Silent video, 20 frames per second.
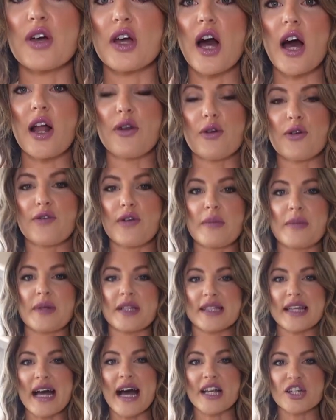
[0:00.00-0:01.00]
colour of it, but
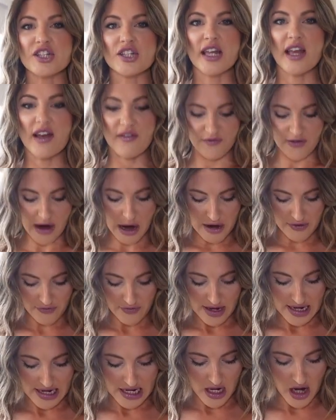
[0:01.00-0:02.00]
it's actually a very,
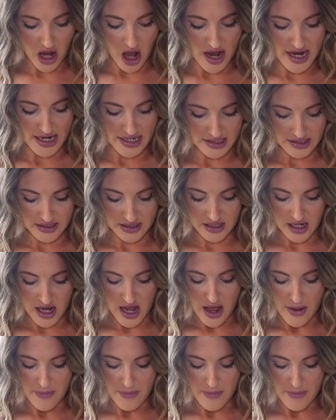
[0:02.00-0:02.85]
very light